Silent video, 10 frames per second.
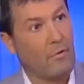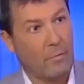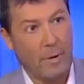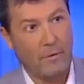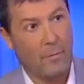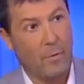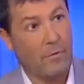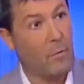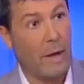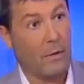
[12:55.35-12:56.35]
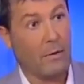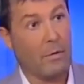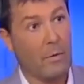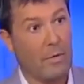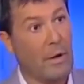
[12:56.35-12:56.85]
I respect their point of view. I don't
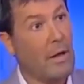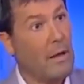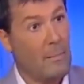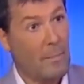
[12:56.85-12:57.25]
agree with it.